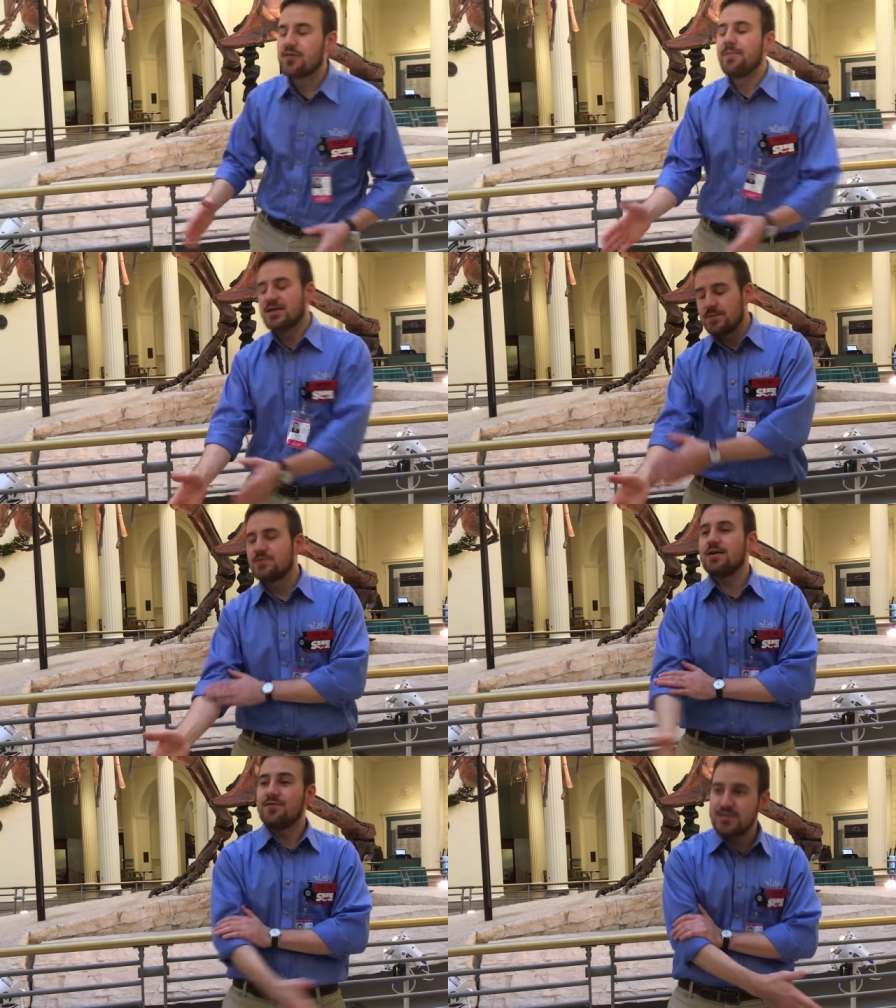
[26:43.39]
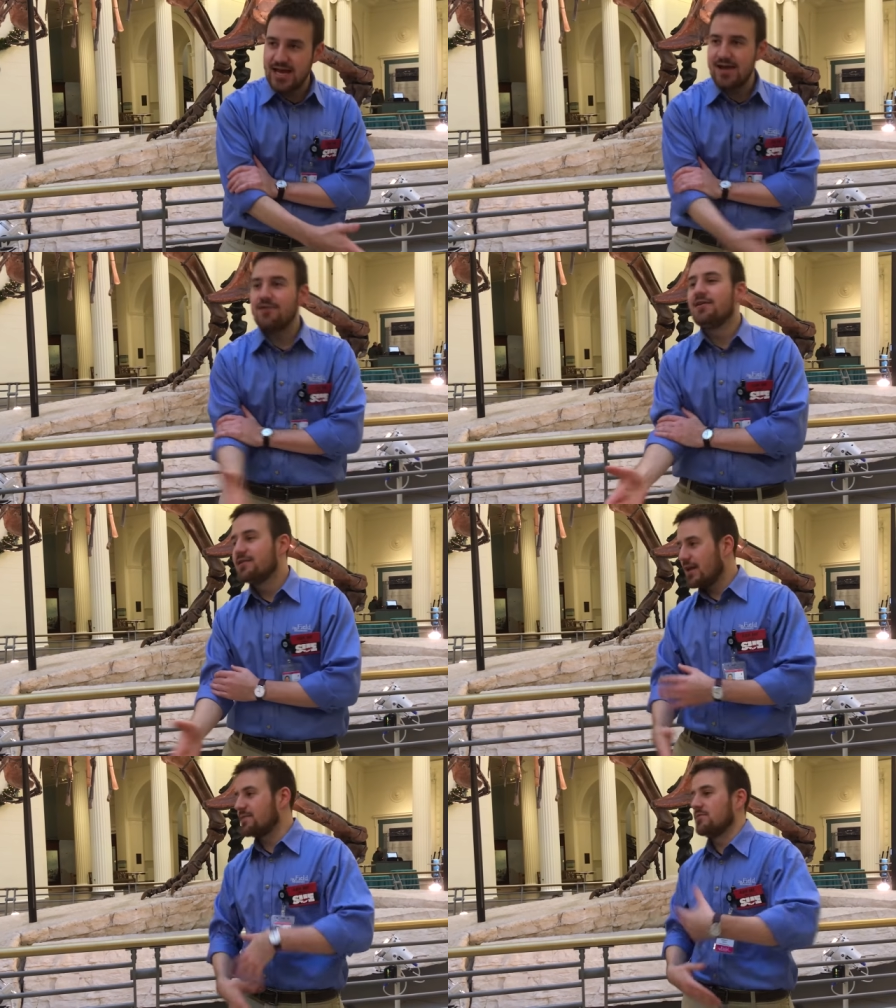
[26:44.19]
The pendulum swing of your tail
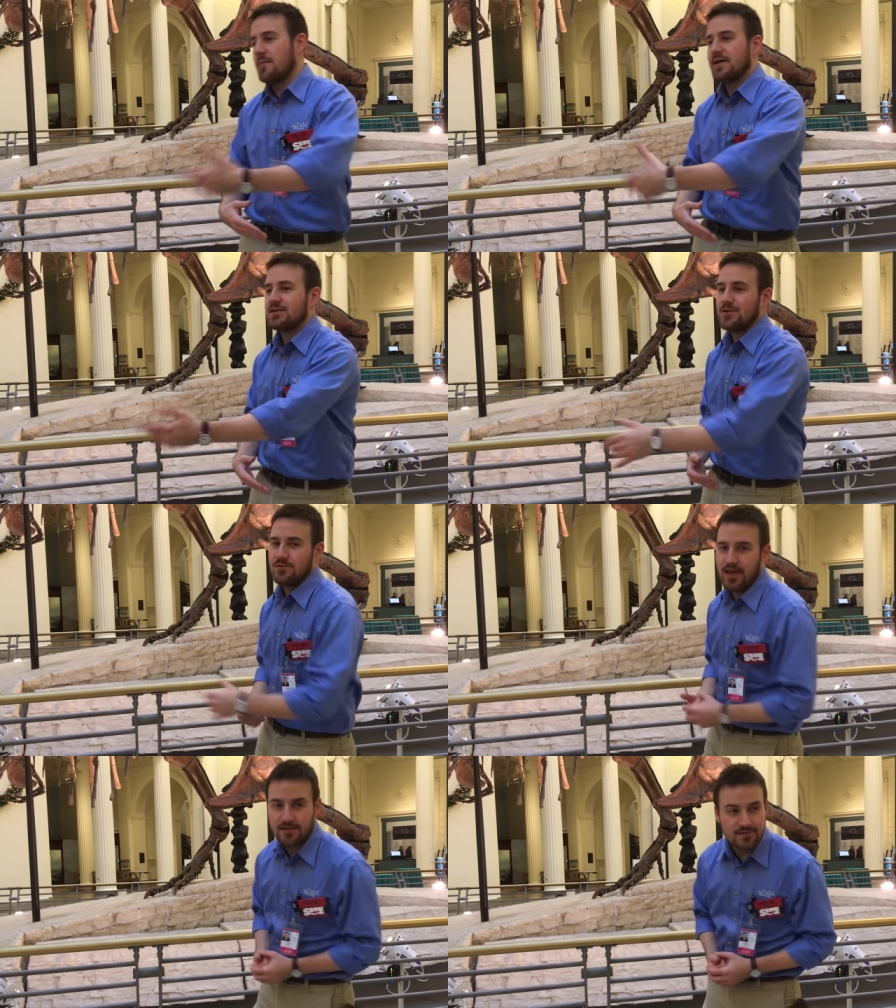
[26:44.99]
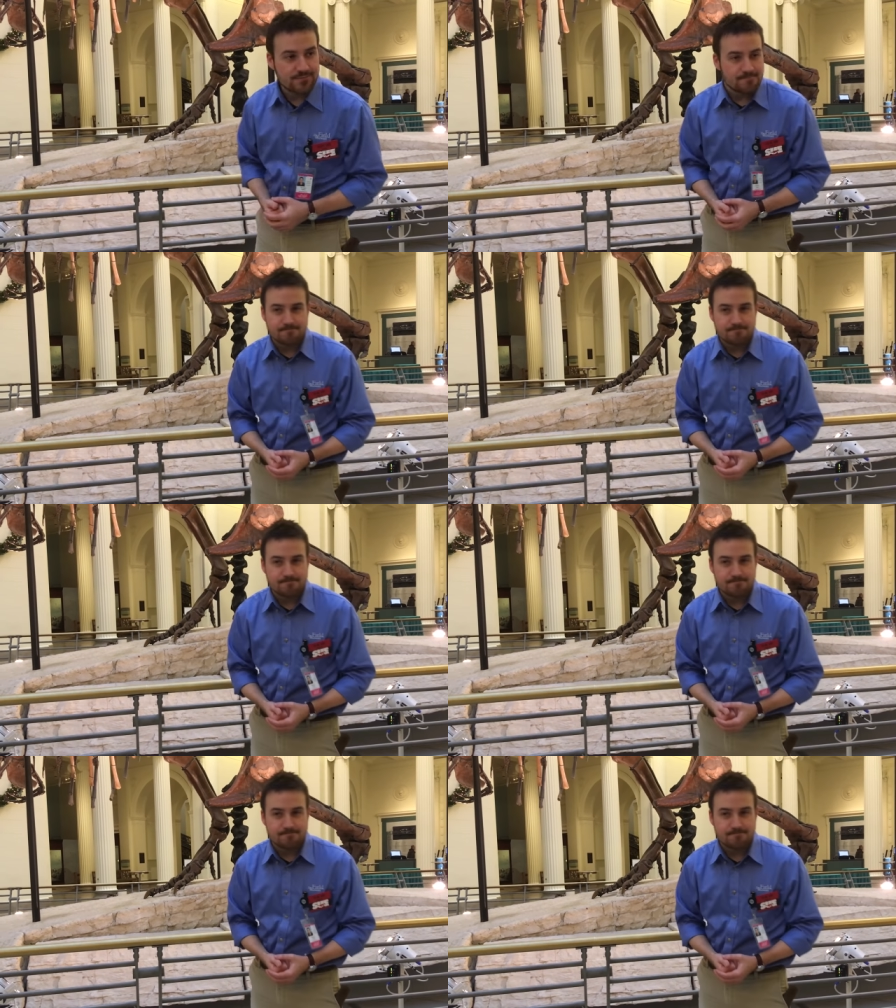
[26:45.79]
keeps the momentum in your legs.